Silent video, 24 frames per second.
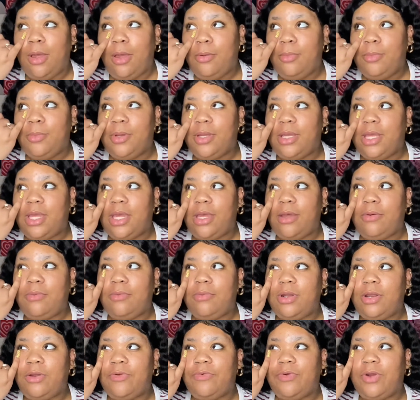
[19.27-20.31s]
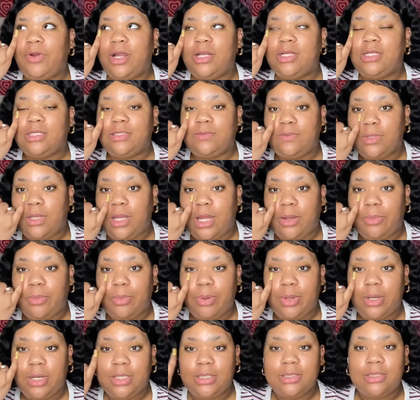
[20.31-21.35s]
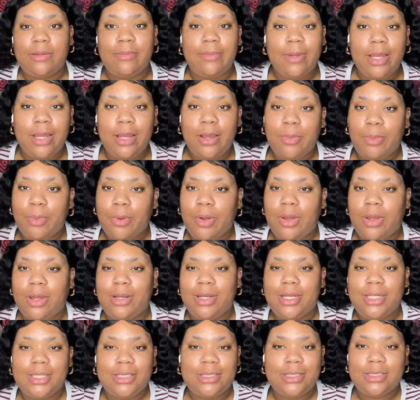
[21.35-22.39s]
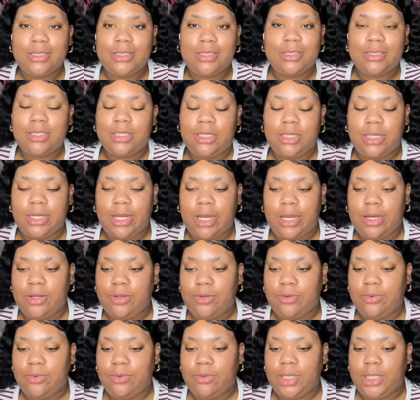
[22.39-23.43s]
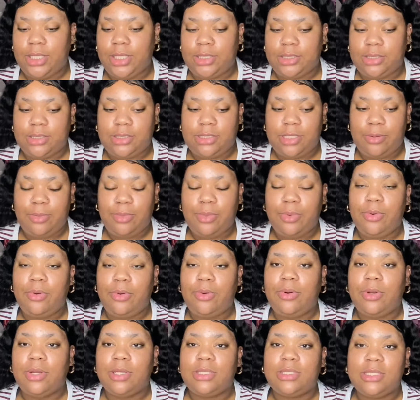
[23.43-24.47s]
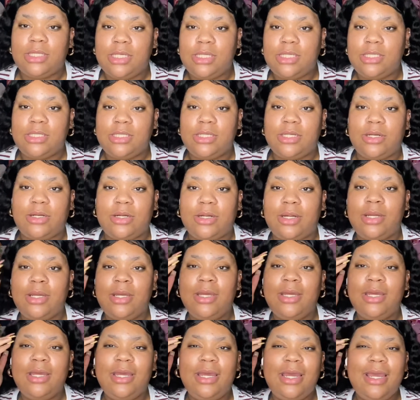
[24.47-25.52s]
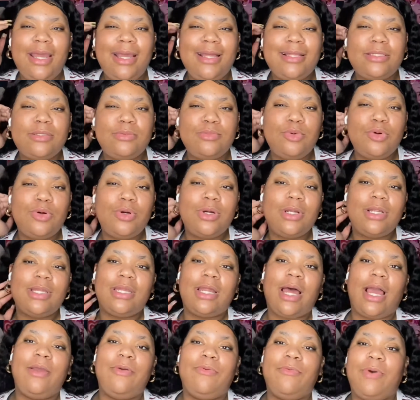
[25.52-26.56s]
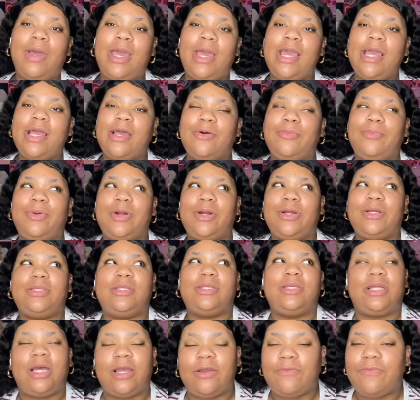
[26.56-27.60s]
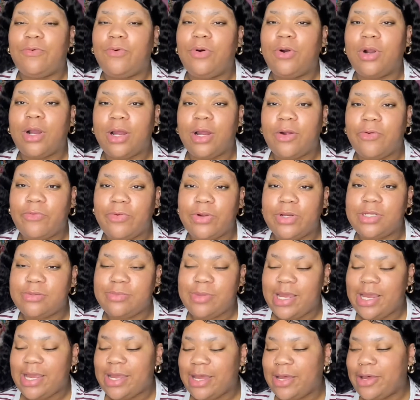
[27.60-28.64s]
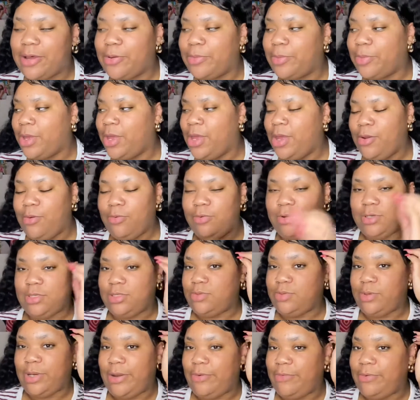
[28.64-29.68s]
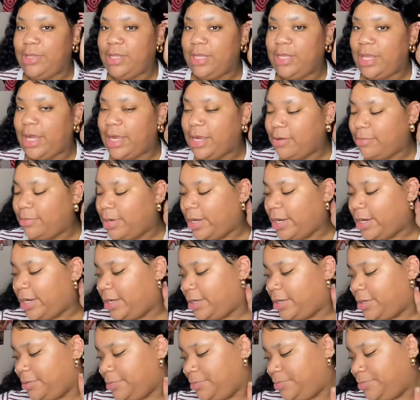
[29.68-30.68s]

But yeah, whenever I just feel like putting some makeup on, this is just a look I do. It's simple, it's easier, it's more lightweight compared to like full coverage makeup, which is what I really like about it.